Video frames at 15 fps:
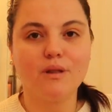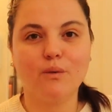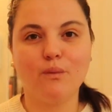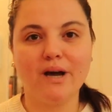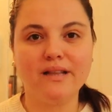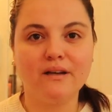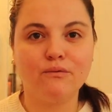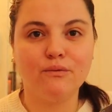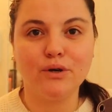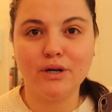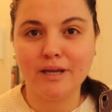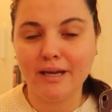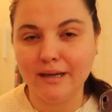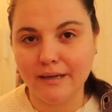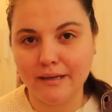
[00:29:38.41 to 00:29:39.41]
while I'm
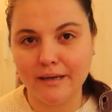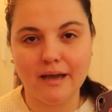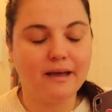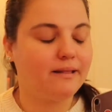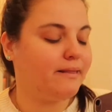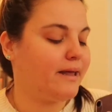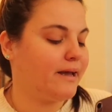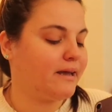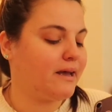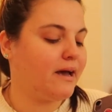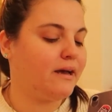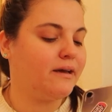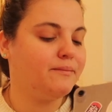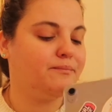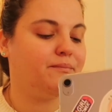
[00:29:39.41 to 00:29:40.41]
working. Like,
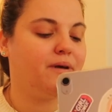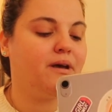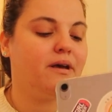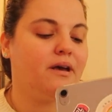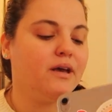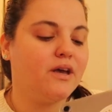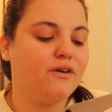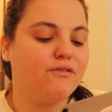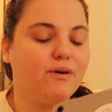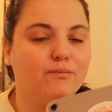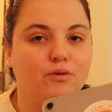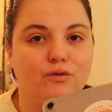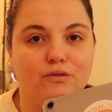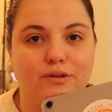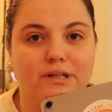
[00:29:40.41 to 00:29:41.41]
if I'm
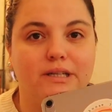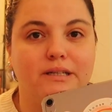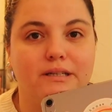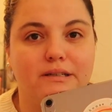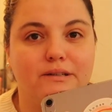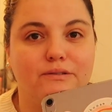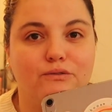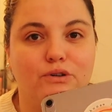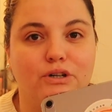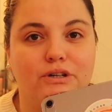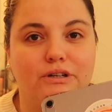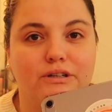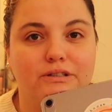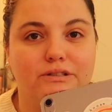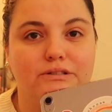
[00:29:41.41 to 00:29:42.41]
doing really
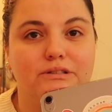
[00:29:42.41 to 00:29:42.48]
work,